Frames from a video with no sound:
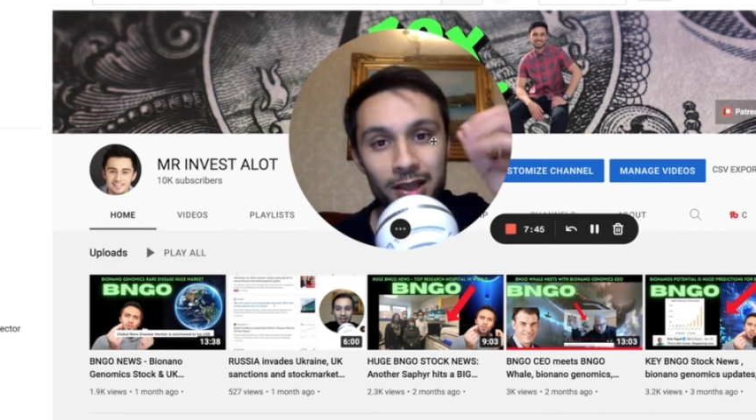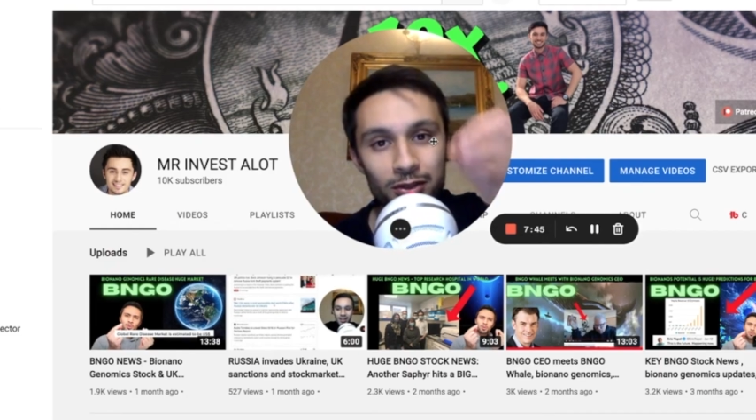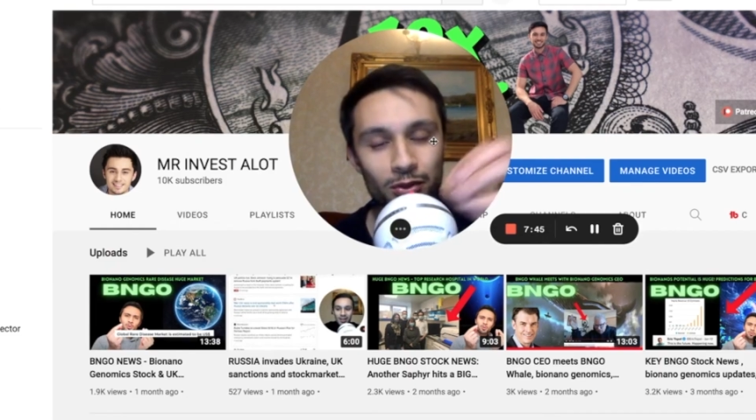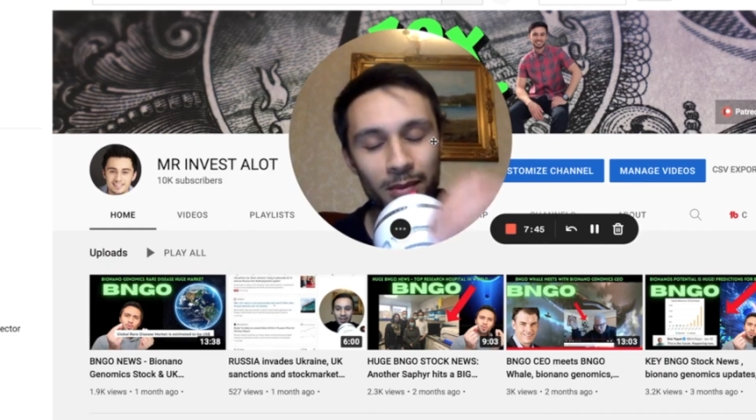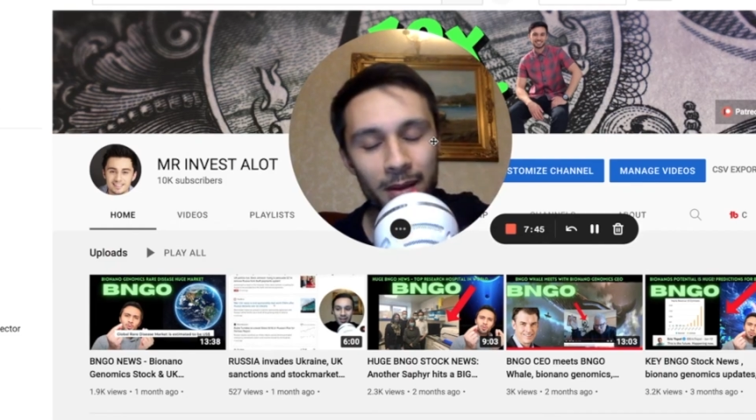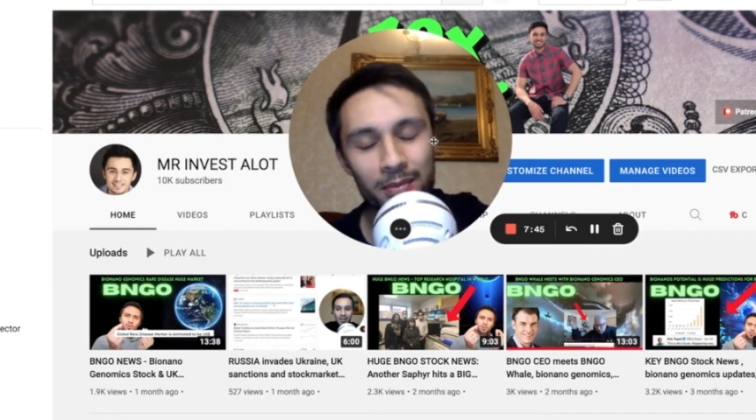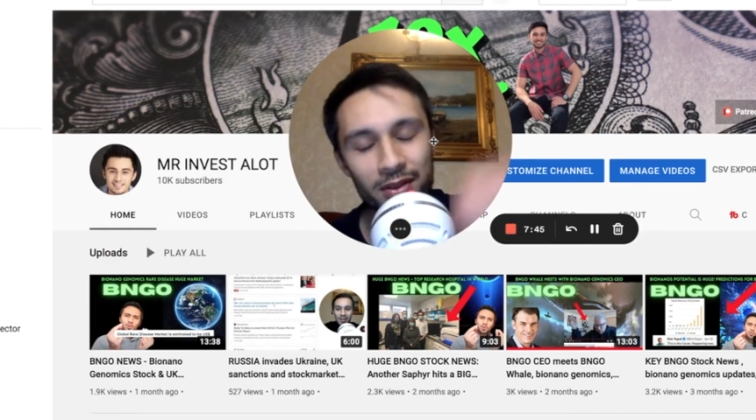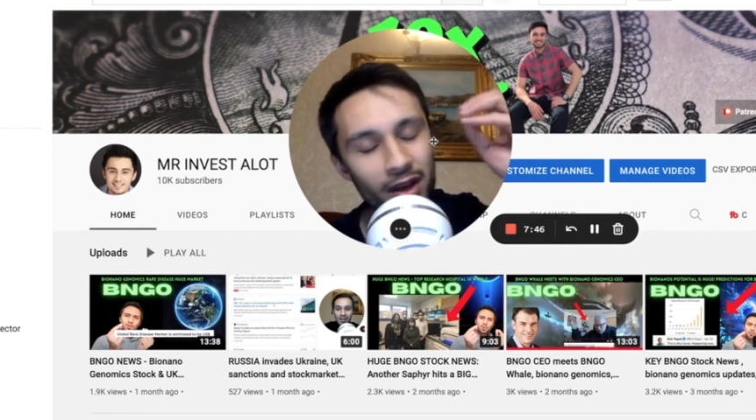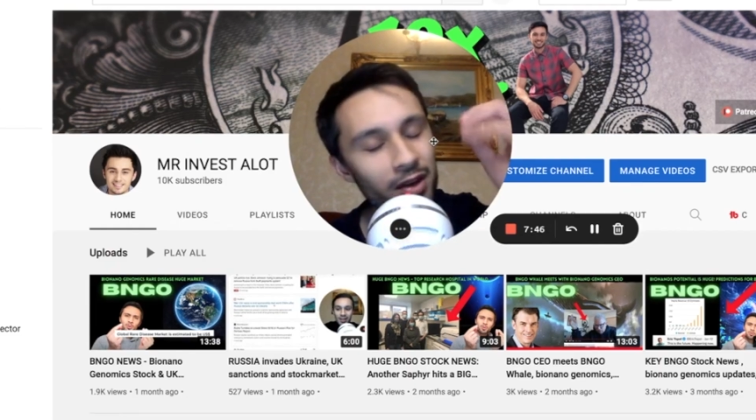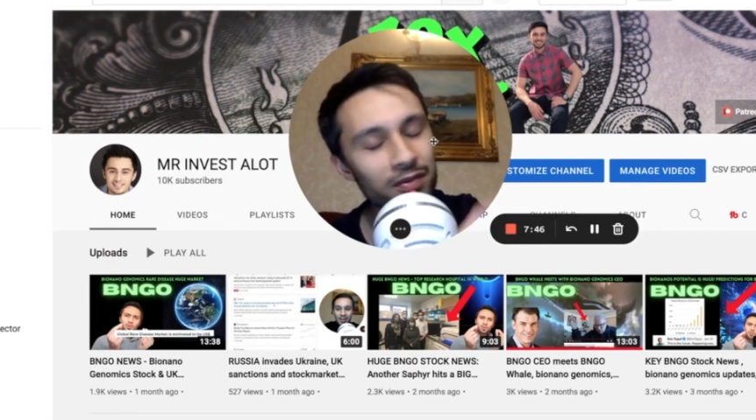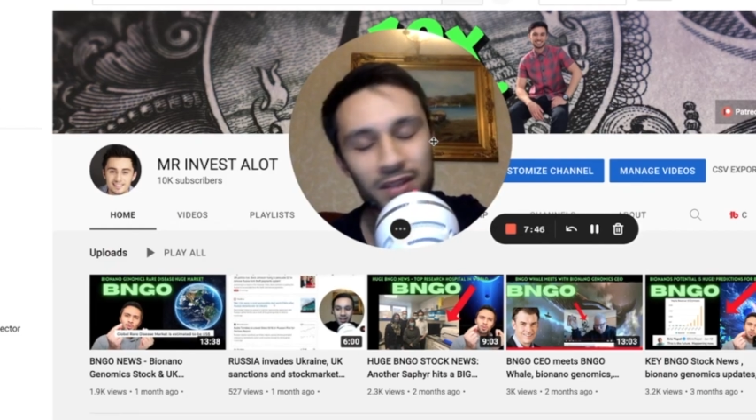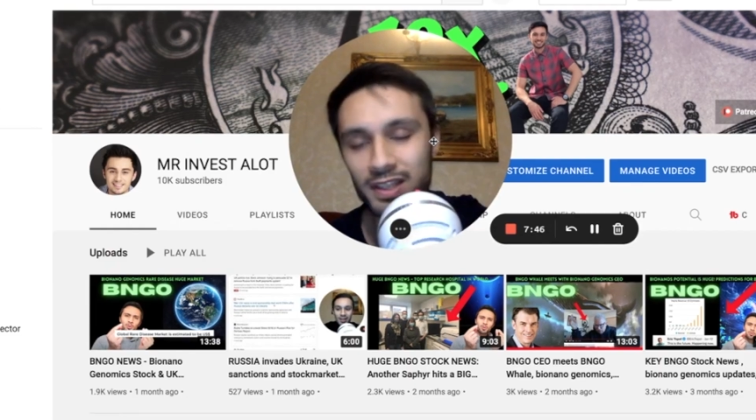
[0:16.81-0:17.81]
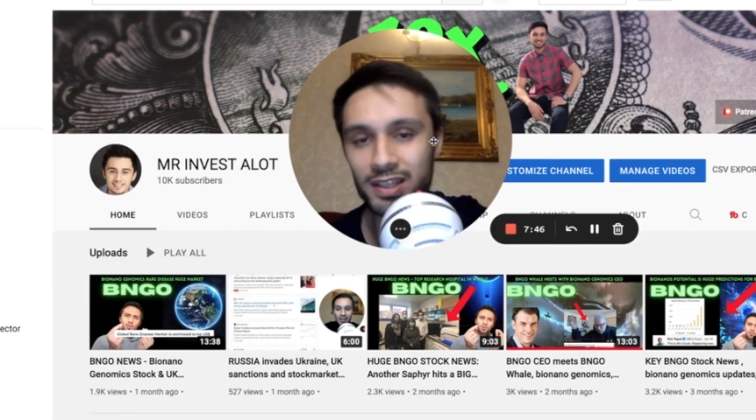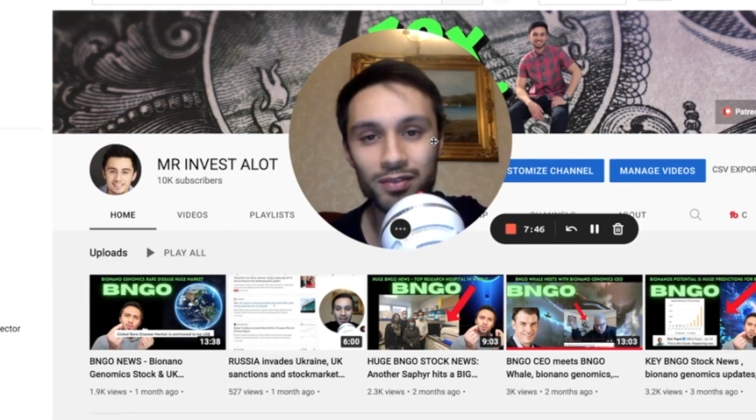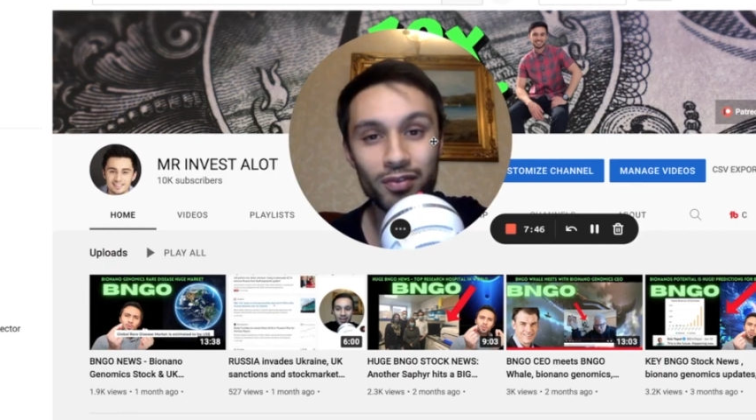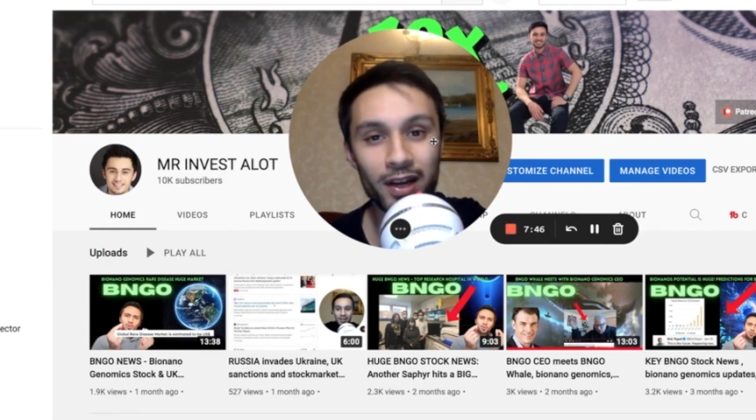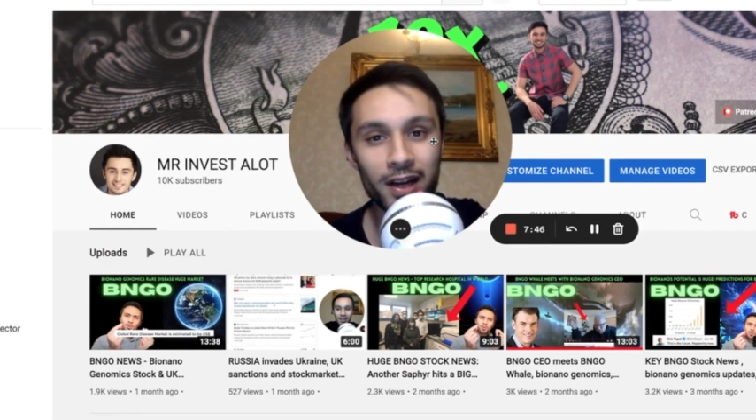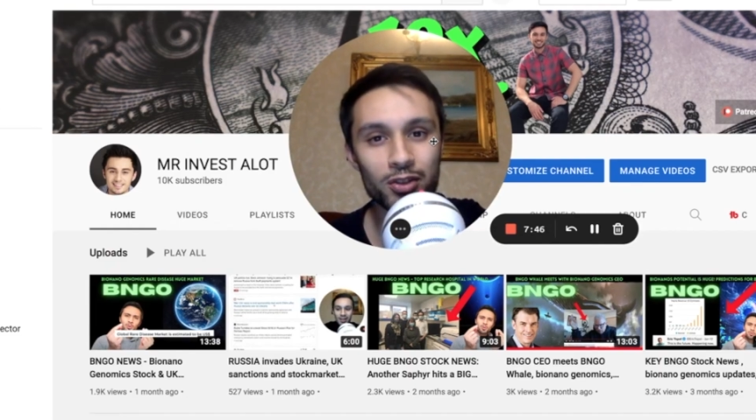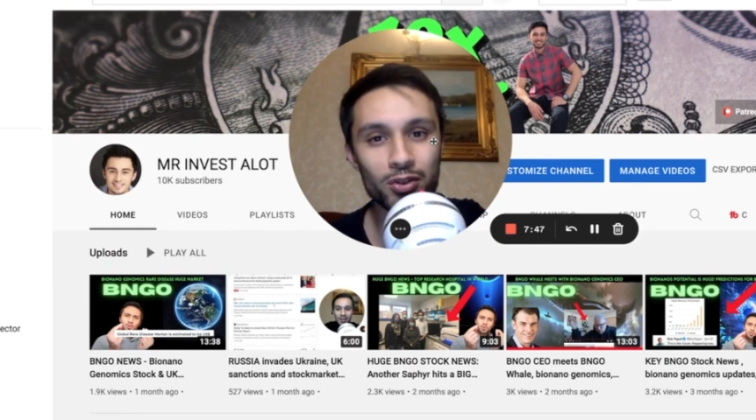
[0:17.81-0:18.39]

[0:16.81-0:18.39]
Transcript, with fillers: Please remember, none of this is financial